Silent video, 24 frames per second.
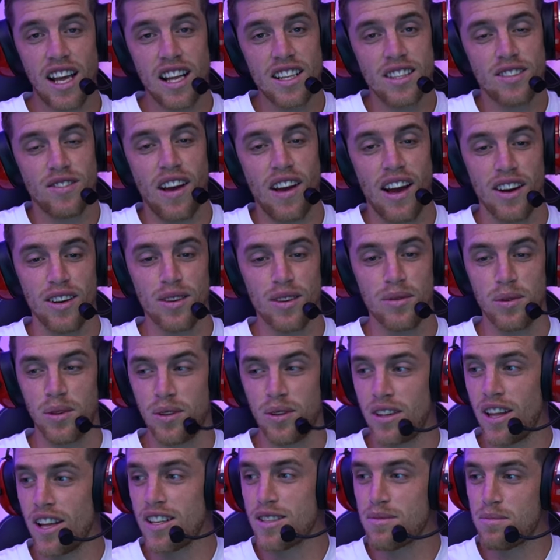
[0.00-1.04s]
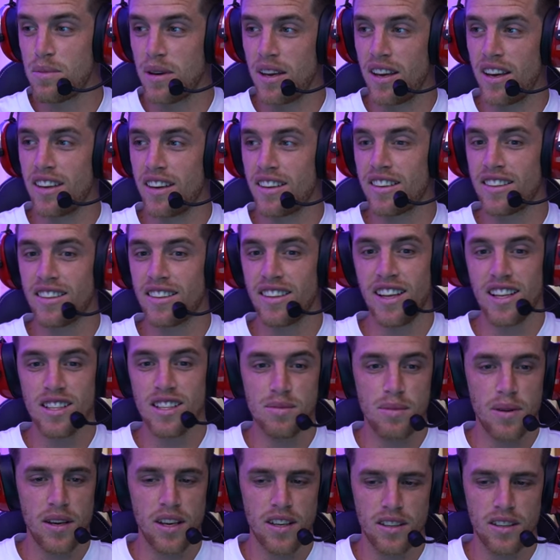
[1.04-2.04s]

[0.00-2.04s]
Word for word: That's valuable. That's, that's valuable big. Right that's there.